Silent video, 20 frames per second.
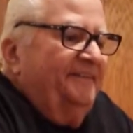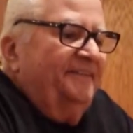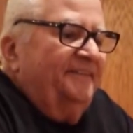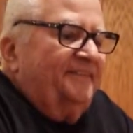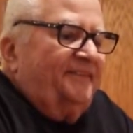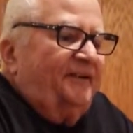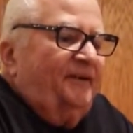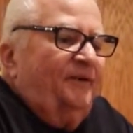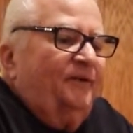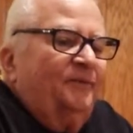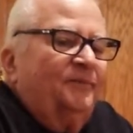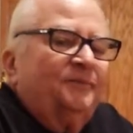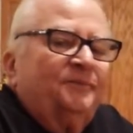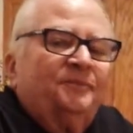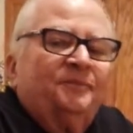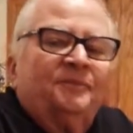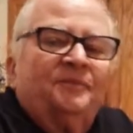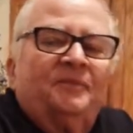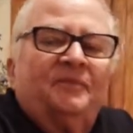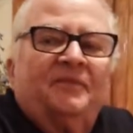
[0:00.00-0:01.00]
So
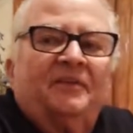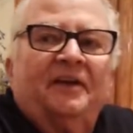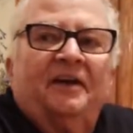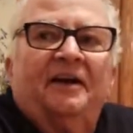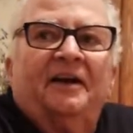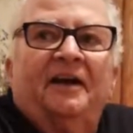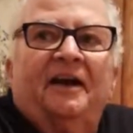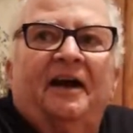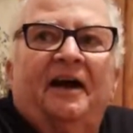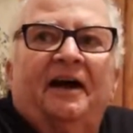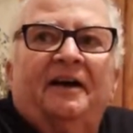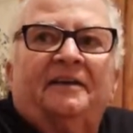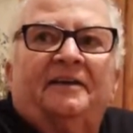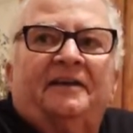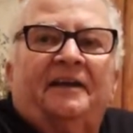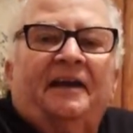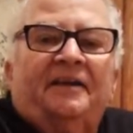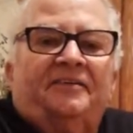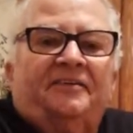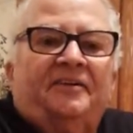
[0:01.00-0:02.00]
I'd
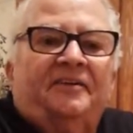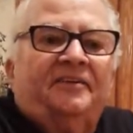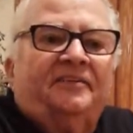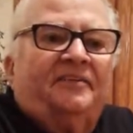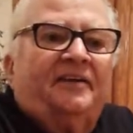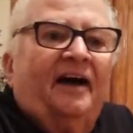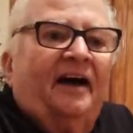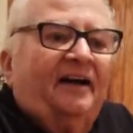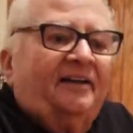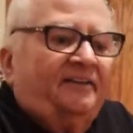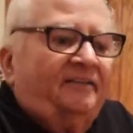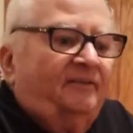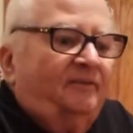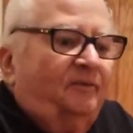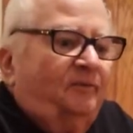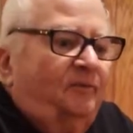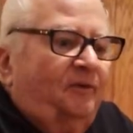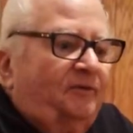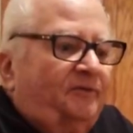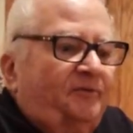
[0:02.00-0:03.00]
catch these guys every
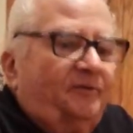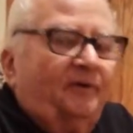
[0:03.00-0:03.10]
once.